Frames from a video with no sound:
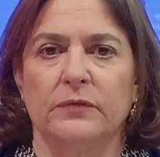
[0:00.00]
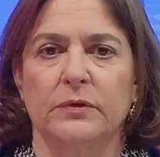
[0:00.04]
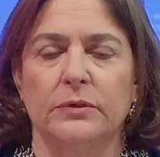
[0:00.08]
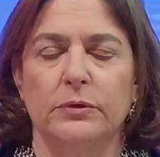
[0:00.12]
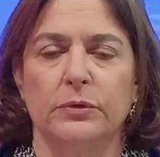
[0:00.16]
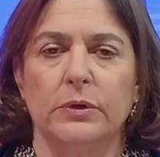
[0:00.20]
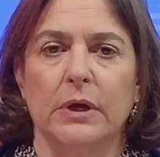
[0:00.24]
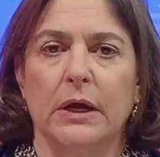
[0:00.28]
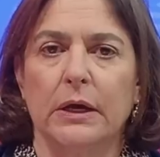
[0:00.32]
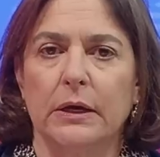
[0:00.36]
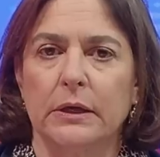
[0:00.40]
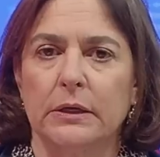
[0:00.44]
And they're
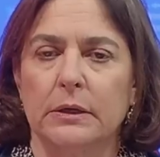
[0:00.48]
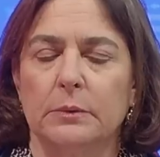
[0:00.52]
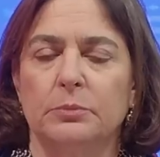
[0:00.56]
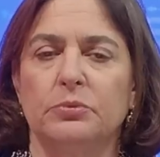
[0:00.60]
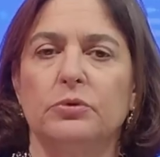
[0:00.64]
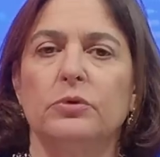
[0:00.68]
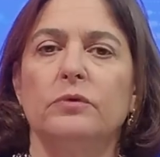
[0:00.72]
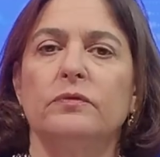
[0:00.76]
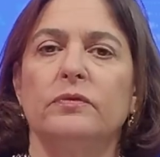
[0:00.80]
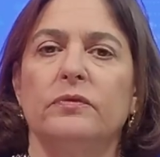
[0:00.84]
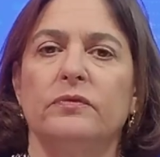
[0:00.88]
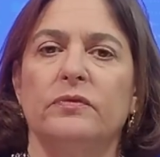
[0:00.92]
not going to
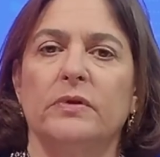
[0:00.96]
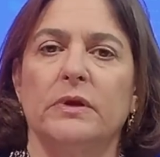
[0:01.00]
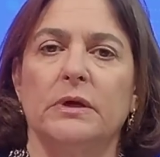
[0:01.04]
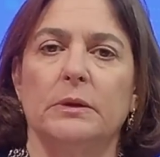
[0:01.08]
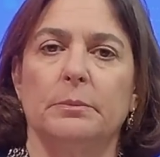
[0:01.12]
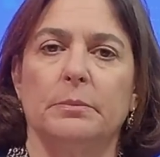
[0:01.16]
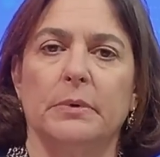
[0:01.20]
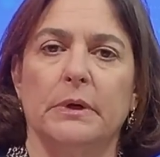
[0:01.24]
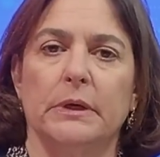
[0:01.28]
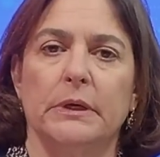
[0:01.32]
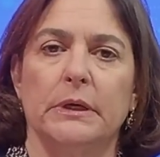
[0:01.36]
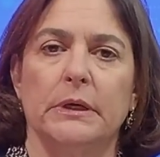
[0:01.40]
approve of
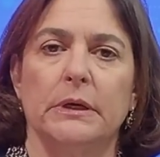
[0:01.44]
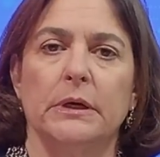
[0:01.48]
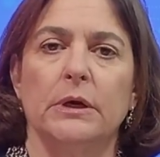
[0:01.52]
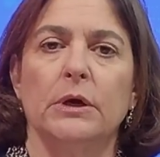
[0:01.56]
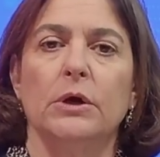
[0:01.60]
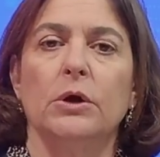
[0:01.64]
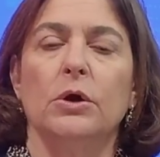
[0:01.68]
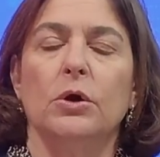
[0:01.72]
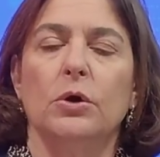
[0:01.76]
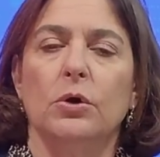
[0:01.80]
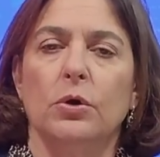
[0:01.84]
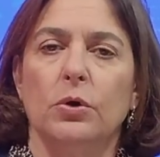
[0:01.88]
anybody
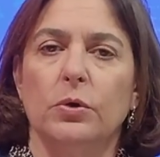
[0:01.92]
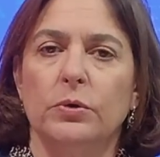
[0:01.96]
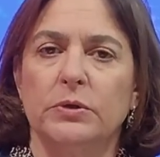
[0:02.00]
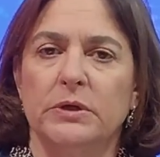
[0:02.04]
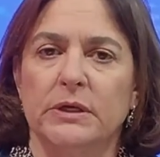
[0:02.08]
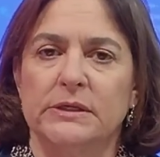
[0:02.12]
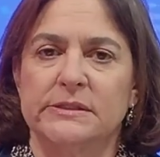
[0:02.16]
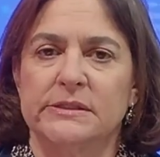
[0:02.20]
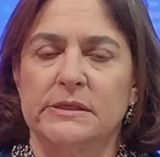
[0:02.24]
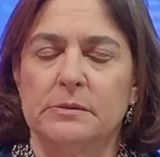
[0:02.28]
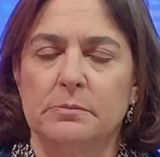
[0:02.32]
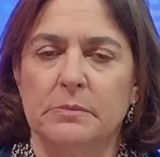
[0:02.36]
who
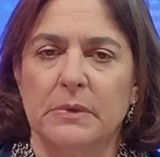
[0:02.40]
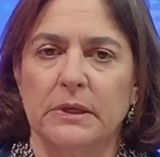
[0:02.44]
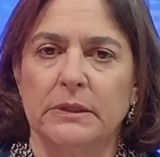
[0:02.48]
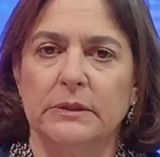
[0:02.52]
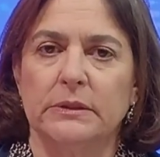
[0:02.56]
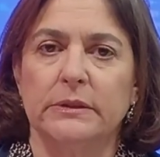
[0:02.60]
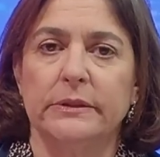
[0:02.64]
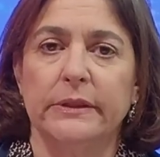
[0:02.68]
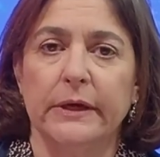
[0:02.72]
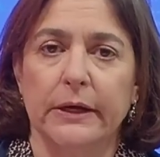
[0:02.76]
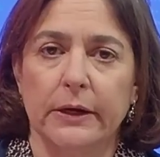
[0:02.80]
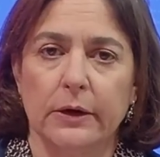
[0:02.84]
doesn't
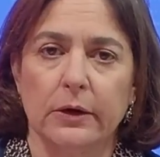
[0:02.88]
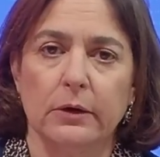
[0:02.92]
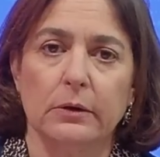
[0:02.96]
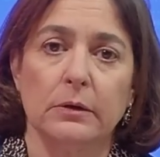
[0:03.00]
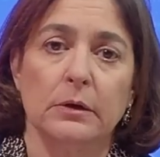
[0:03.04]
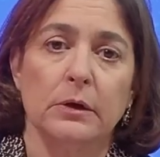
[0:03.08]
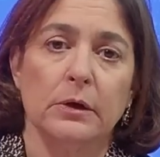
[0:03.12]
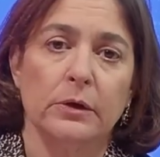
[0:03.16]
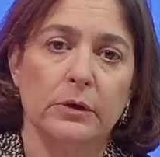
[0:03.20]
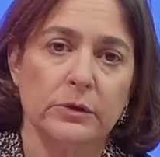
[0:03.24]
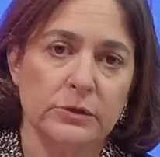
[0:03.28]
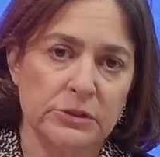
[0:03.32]
meet their
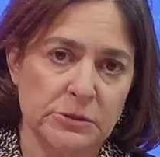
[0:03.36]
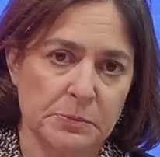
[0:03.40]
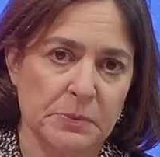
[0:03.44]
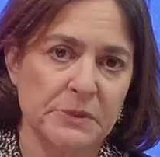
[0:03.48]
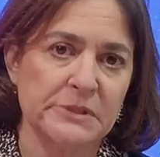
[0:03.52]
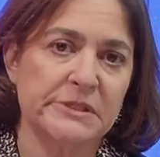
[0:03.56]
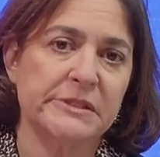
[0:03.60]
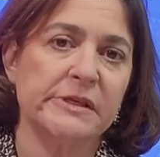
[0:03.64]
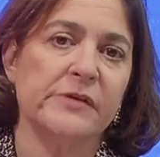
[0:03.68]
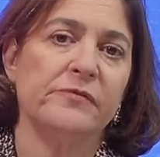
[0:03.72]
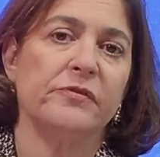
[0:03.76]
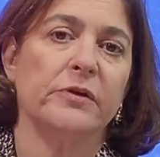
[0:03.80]

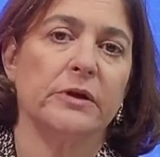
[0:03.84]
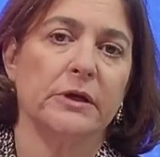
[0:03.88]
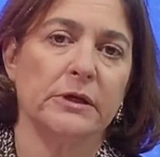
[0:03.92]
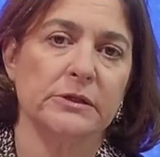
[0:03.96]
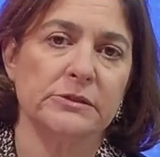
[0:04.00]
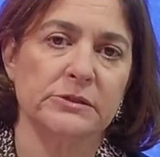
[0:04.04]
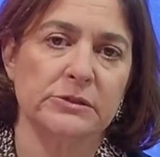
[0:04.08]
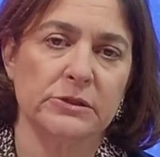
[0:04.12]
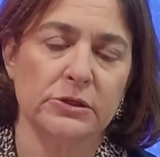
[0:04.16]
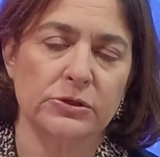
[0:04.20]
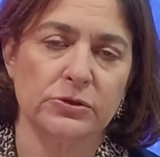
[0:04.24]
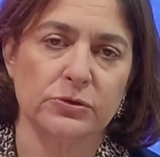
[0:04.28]
specific
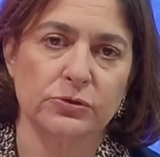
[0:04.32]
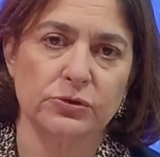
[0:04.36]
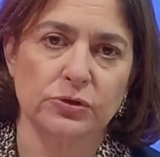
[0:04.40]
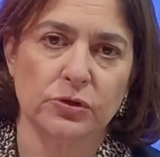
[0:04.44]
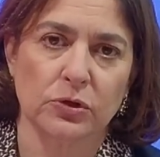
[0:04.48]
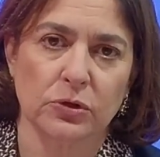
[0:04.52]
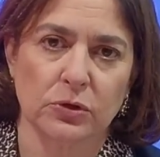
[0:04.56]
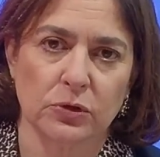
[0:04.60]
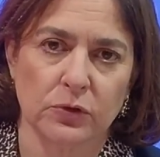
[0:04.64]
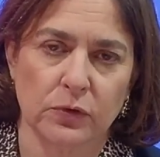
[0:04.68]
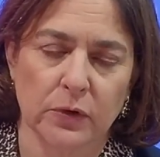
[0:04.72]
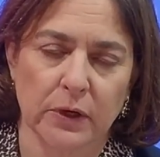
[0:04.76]

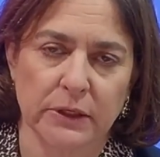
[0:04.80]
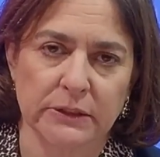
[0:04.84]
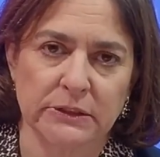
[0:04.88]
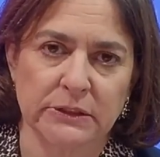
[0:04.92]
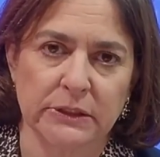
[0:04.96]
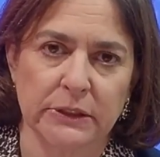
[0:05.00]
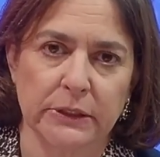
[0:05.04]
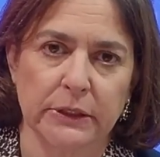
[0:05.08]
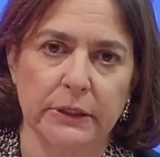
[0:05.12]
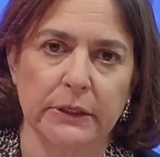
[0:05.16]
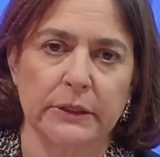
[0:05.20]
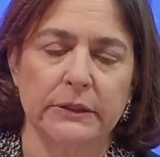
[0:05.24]
institutional
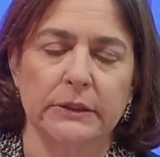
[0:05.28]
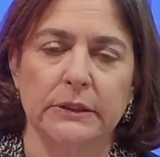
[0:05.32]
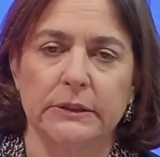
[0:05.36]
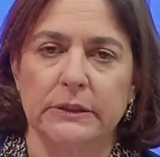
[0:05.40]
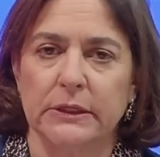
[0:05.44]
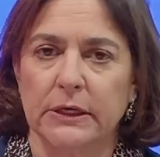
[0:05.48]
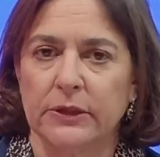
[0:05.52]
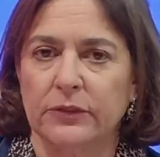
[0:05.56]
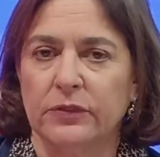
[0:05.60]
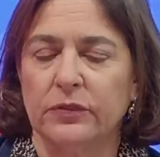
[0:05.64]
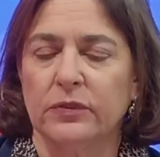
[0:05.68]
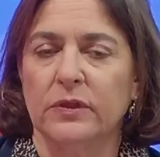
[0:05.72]
criterion that
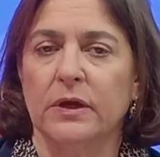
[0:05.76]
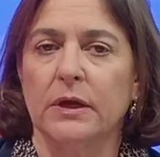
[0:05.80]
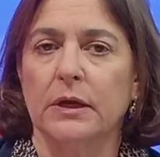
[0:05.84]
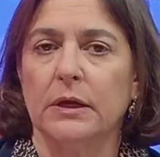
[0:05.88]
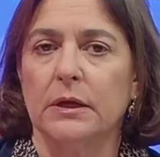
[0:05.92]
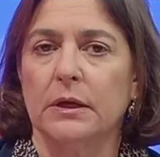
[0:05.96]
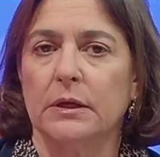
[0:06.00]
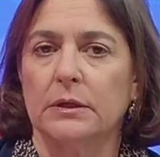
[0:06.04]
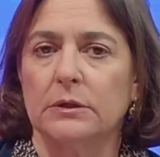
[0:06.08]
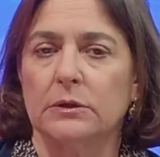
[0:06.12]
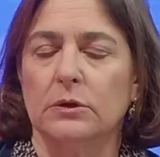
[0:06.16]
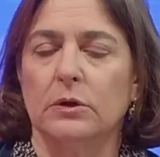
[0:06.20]
they
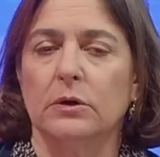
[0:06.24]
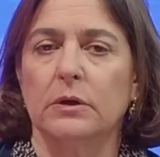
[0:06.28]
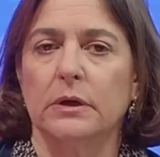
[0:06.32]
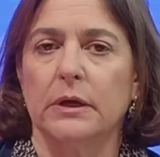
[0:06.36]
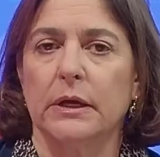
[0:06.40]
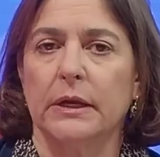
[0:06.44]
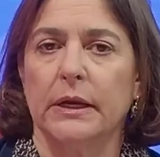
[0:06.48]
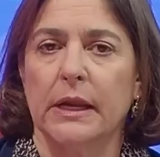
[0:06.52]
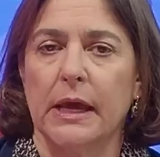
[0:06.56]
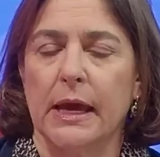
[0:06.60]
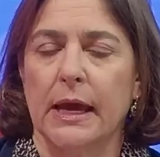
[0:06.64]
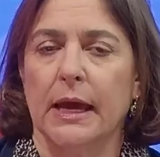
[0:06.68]
think and look
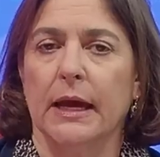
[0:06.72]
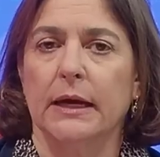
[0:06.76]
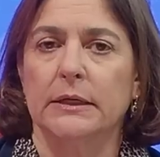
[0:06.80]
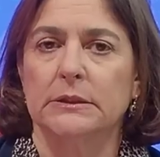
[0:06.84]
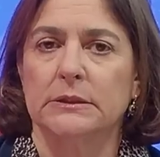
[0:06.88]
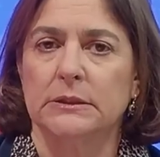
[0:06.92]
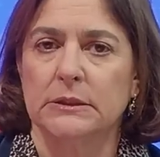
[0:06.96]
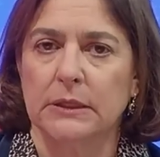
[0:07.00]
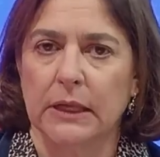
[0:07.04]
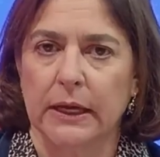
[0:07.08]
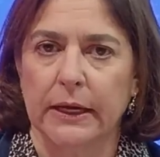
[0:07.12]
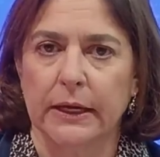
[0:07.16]
and
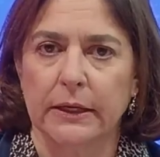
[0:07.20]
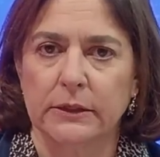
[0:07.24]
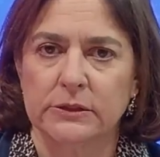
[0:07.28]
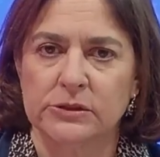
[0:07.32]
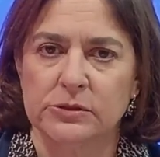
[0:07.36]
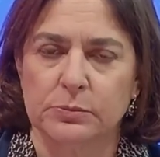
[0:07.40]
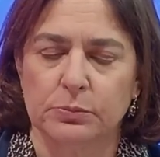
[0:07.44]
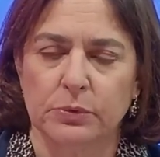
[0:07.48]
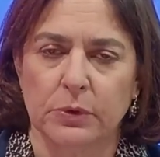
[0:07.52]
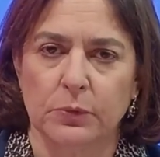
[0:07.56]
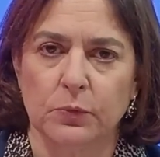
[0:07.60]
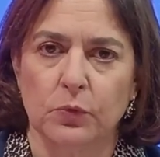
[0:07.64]
act like
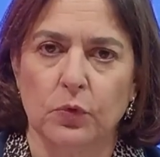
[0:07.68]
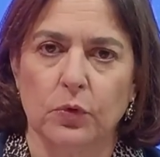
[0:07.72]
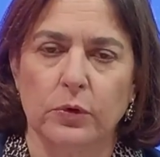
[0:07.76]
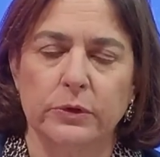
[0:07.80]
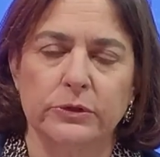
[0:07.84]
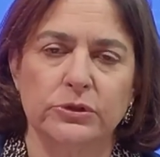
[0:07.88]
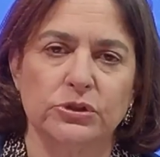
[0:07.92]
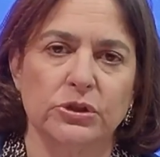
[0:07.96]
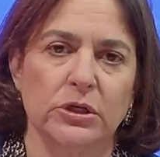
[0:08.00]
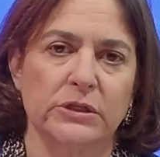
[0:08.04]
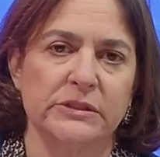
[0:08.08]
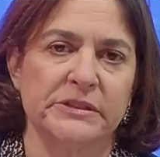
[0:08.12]
Supreme
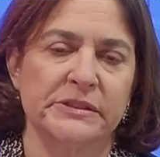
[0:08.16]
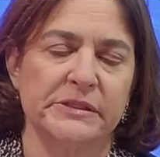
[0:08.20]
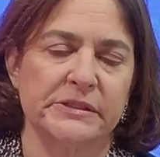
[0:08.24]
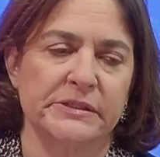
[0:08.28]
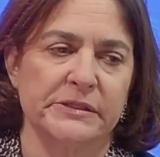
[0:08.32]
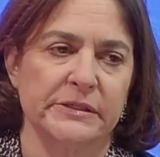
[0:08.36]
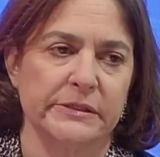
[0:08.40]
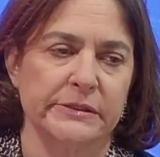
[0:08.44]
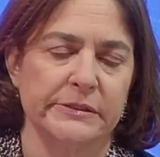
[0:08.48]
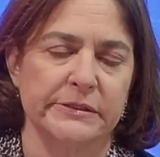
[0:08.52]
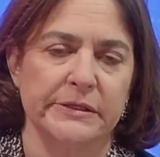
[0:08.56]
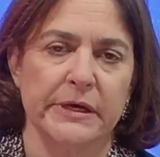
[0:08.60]
Court
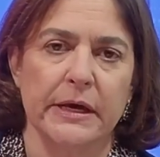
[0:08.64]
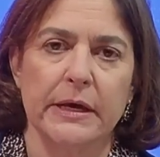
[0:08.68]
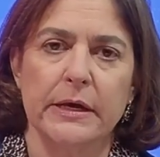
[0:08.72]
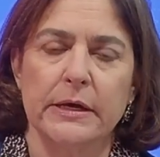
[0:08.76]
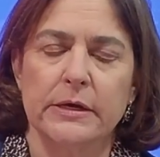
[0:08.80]
justices.